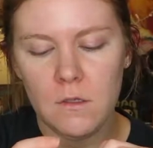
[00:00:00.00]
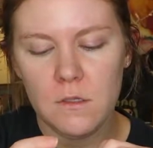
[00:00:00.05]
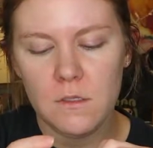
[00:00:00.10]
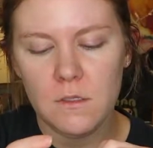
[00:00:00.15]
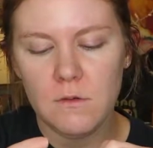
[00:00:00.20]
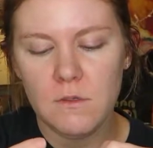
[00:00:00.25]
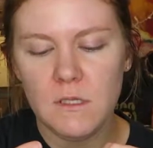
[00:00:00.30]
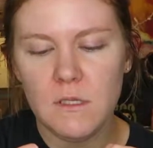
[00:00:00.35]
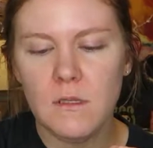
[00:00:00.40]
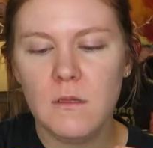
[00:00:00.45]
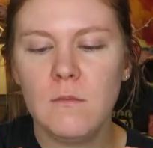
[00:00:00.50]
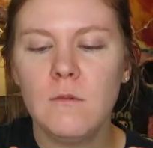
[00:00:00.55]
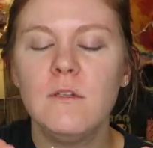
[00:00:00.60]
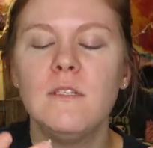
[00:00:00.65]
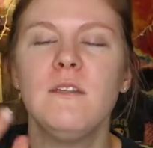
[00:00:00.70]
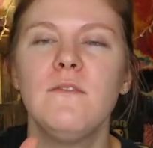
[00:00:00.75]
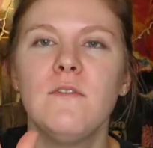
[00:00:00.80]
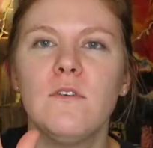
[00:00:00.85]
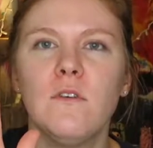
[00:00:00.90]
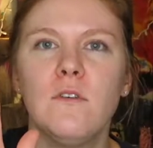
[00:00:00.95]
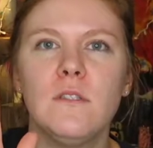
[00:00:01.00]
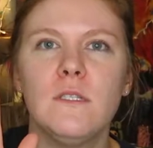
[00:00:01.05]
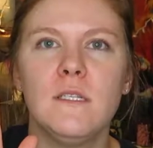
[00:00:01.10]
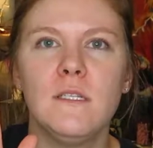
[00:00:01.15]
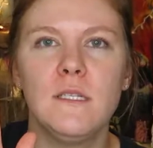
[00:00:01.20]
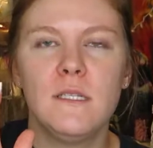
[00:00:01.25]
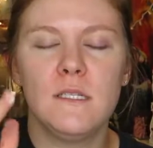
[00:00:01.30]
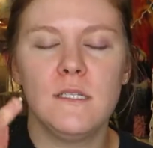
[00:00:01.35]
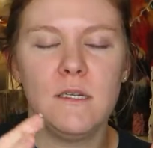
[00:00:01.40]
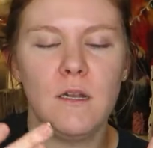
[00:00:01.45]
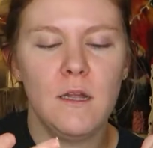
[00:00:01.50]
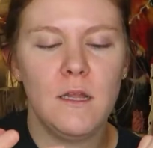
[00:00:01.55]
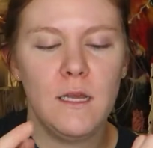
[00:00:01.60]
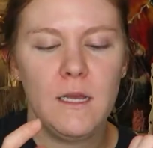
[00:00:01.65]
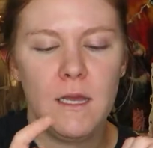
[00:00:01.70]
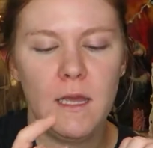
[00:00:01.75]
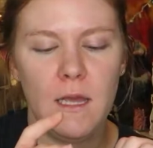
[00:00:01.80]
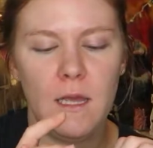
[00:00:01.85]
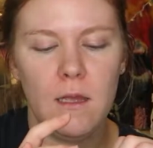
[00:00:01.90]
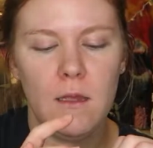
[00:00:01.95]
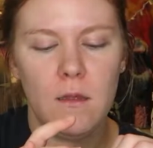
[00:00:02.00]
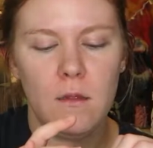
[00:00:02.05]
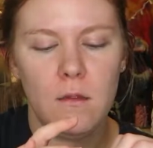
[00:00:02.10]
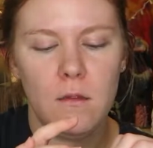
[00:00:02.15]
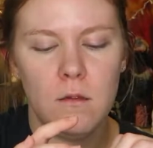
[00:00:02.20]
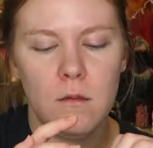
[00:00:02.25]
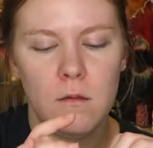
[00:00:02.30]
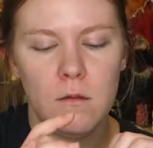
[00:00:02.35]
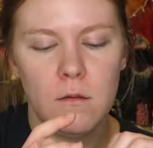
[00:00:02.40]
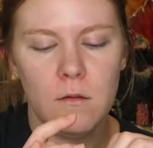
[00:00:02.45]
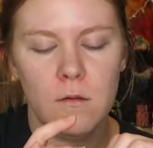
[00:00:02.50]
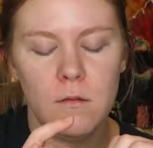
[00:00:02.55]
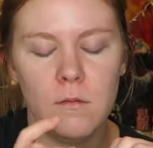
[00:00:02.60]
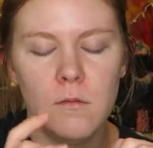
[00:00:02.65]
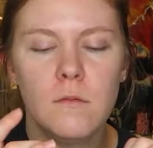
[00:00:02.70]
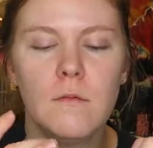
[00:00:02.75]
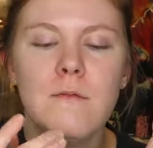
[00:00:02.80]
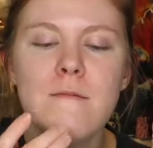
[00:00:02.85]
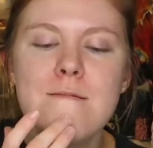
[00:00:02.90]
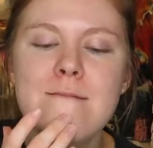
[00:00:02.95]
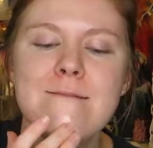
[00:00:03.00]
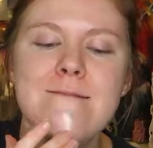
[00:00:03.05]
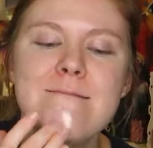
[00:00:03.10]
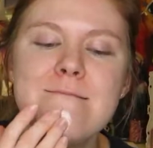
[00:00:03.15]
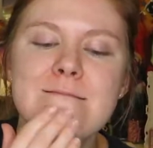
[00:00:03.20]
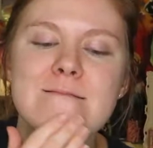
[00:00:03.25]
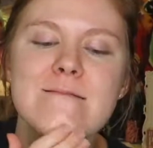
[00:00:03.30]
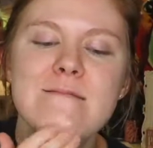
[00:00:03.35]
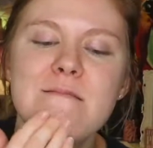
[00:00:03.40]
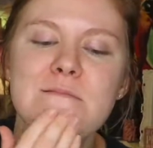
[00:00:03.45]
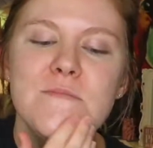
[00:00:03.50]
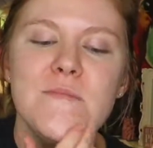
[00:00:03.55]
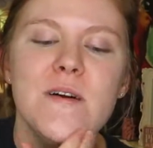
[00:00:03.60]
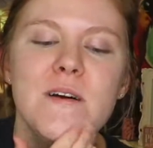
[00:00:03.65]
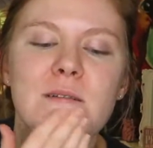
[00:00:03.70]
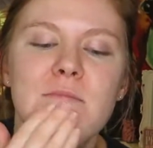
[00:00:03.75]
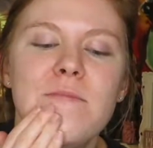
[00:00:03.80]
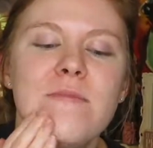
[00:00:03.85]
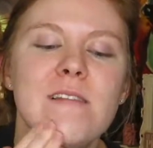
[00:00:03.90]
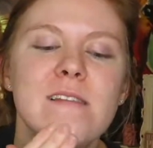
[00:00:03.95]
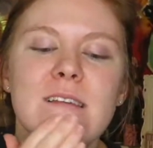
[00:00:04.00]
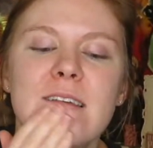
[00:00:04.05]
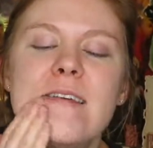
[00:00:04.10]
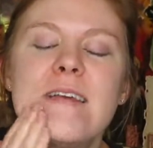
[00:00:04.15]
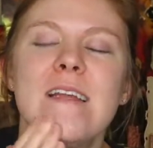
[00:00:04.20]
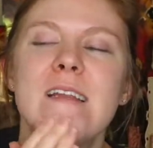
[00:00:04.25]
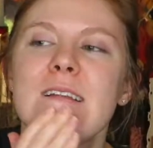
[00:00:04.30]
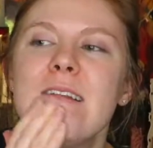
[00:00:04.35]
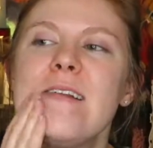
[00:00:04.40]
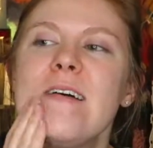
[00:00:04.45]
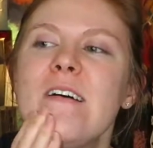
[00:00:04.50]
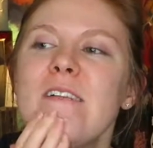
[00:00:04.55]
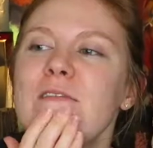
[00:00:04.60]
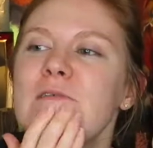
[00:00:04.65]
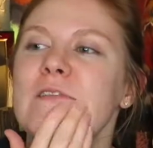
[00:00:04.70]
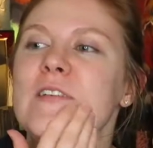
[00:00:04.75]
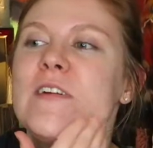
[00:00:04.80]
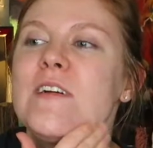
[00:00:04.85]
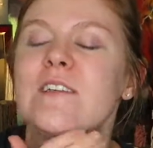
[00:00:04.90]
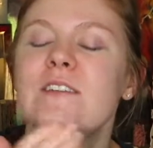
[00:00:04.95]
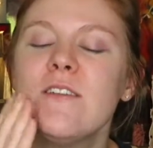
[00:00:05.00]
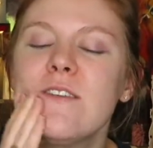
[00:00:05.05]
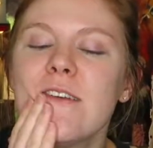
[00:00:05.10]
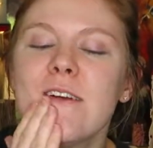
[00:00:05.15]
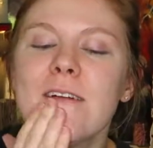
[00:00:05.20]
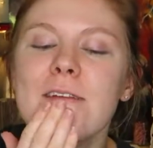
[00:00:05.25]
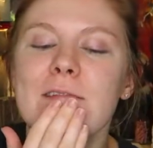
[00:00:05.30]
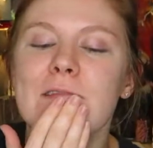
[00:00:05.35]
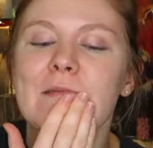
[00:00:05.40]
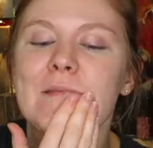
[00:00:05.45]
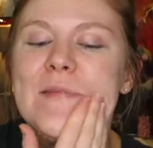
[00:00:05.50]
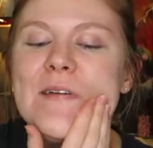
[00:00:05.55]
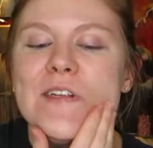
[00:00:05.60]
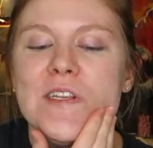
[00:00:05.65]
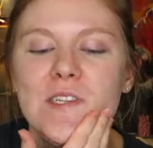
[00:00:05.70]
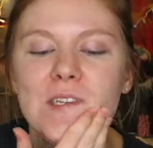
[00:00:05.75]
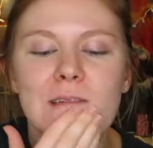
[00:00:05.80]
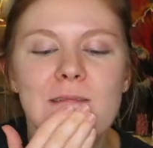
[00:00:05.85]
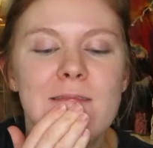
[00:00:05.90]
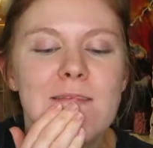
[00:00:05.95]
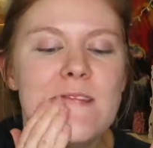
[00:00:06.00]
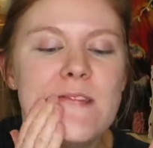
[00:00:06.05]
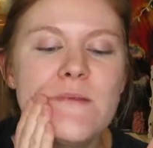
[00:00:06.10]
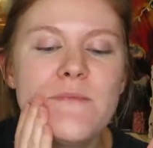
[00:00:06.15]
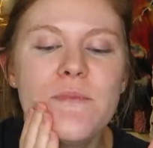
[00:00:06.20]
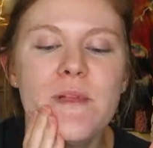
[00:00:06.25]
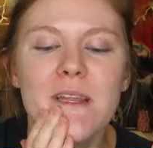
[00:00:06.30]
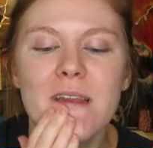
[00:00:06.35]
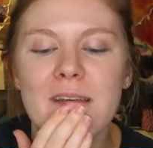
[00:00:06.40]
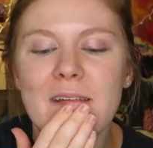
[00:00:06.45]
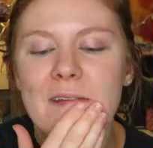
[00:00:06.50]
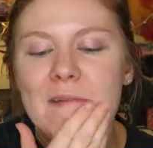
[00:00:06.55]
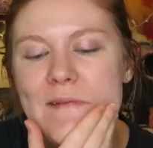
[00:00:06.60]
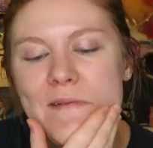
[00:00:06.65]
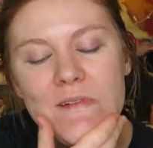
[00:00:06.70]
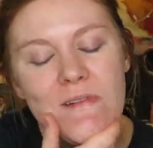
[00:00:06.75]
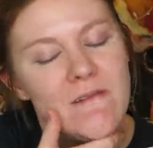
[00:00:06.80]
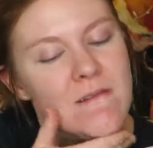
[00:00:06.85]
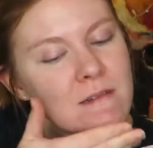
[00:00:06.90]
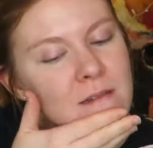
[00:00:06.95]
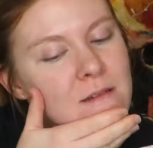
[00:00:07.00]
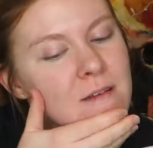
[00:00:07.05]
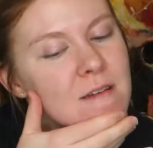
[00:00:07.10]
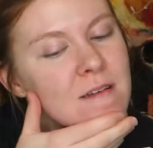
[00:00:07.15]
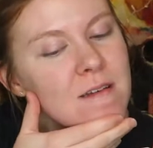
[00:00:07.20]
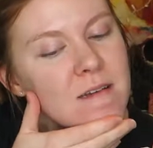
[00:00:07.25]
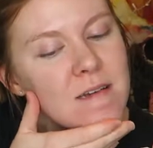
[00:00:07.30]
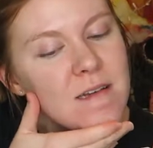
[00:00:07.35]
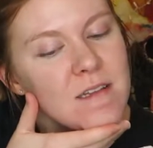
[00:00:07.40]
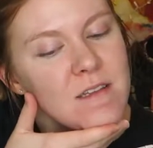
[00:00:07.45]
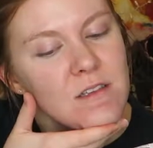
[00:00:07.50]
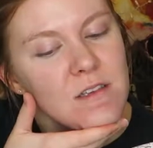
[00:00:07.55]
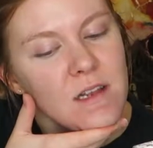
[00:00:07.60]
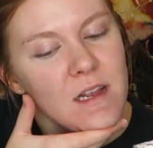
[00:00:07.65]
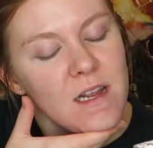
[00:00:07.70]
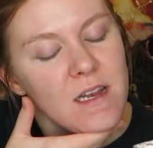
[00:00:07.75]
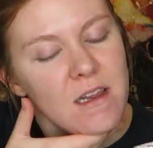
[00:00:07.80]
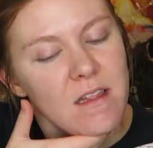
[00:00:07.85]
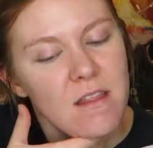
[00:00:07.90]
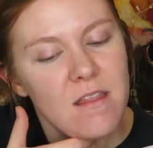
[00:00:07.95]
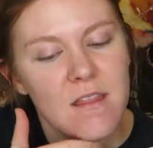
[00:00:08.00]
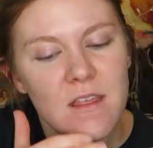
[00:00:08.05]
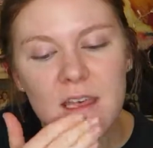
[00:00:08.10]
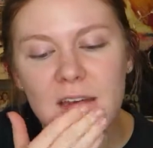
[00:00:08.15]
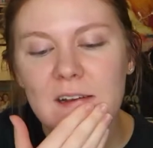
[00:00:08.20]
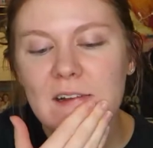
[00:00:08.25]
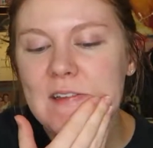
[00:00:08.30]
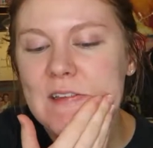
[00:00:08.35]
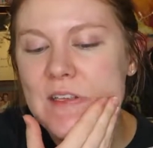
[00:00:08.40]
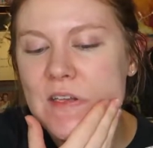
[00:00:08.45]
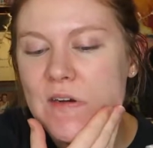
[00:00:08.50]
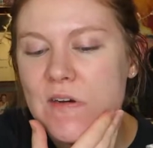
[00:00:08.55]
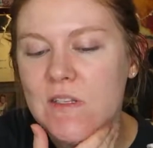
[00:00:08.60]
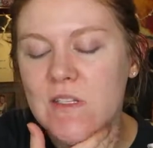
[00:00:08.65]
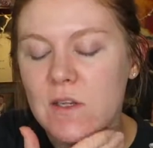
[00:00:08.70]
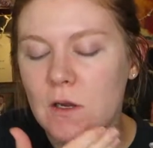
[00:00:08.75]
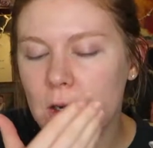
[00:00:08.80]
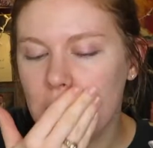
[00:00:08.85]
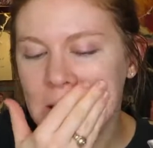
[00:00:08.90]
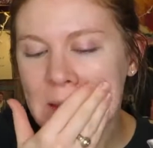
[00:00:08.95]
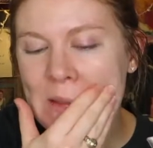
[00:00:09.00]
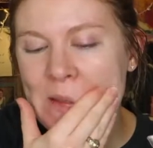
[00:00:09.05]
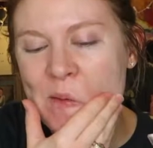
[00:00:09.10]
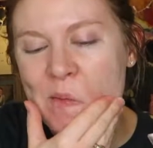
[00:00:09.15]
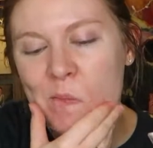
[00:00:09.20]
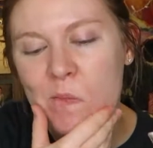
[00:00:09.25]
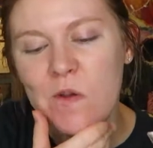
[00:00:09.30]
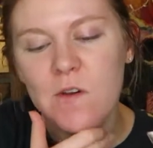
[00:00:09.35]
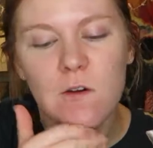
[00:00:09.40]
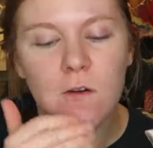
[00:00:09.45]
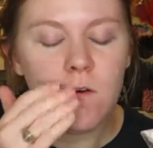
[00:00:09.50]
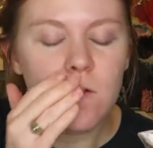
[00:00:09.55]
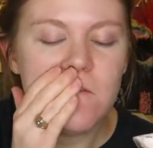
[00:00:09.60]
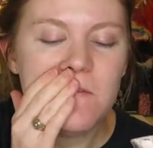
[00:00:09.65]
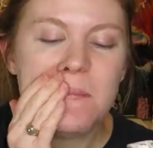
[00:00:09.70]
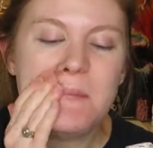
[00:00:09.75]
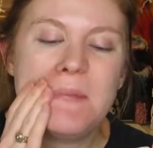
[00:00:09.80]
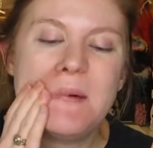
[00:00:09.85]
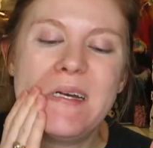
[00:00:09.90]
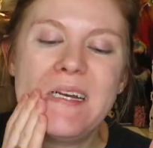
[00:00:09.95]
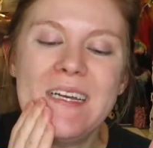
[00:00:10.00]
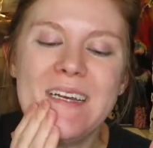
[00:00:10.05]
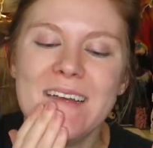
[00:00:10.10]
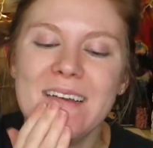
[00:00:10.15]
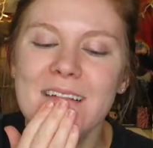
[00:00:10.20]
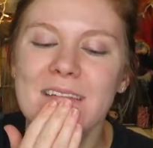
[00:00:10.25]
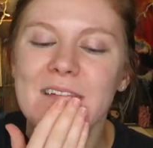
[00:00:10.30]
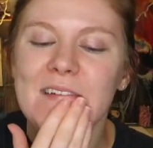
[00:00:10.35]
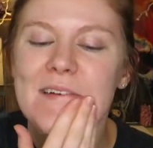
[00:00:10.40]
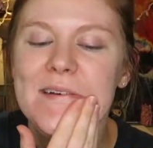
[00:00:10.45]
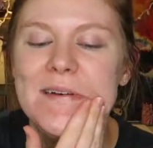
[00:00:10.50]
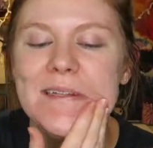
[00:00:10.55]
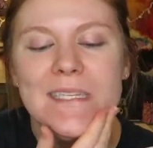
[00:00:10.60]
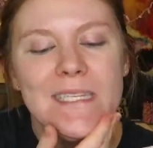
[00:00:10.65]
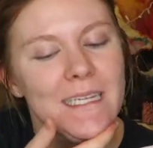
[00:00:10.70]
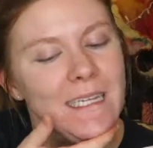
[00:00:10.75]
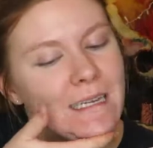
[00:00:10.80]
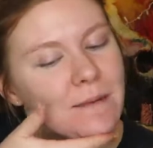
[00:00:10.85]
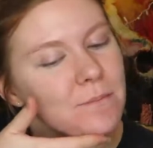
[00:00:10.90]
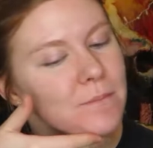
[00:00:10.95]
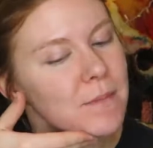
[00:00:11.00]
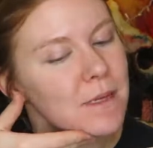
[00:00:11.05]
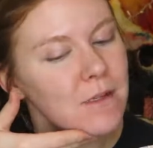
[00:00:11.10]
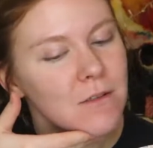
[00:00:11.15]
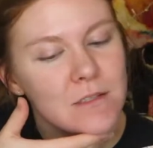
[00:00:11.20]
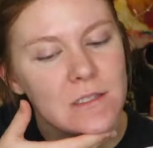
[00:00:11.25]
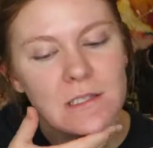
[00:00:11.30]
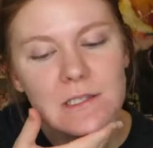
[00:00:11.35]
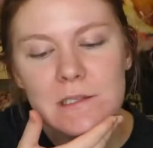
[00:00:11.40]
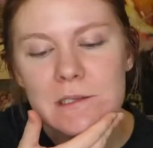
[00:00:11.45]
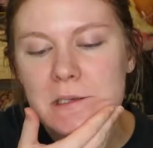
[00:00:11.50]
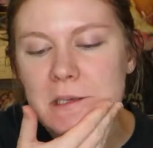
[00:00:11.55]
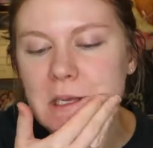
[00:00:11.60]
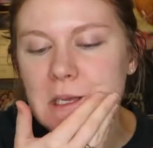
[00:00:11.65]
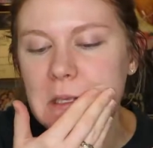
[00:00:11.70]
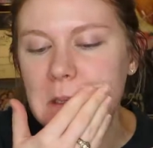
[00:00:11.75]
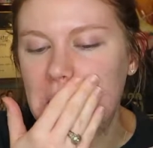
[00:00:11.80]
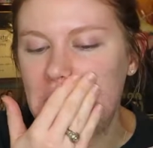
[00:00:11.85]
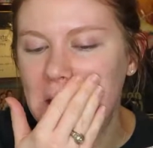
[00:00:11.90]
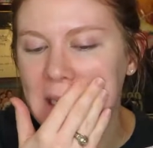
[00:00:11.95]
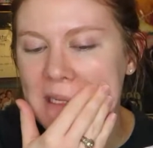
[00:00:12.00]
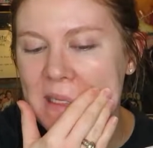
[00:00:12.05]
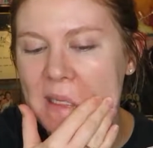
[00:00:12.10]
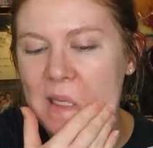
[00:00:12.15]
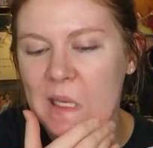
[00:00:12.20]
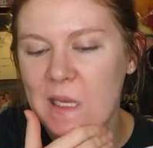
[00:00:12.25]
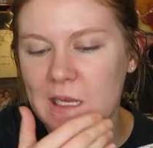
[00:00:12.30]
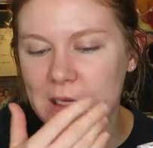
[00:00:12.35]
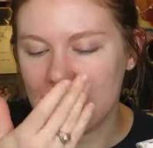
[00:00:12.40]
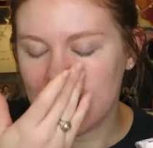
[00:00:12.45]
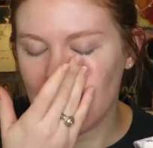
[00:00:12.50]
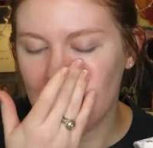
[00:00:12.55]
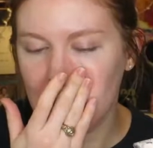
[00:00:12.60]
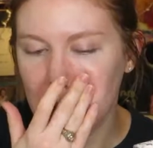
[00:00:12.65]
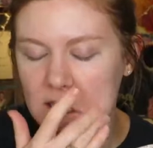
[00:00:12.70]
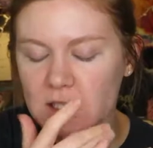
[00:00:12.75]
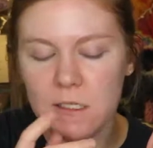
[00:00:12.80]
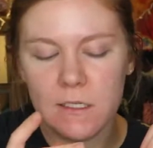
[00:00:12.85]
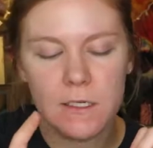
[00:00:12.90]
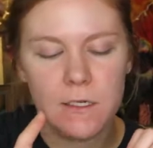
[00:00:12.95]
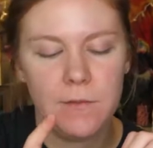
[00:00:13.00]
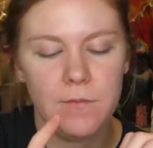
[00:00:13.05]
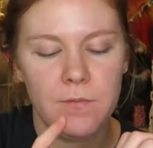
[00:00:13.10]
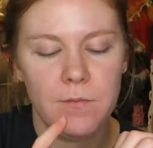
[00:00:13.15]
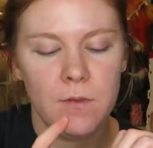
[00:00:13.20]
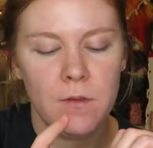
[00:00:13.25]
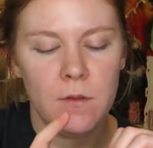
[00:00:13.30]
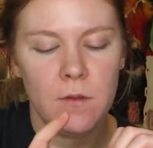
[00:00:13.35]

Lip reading: So it's a little more difficult since it's not like a pump to like get it out. Like I just got too much, so let's split it. It's kind of thick, so it's hard to move, but once it like melts, then it like gets a lot easier.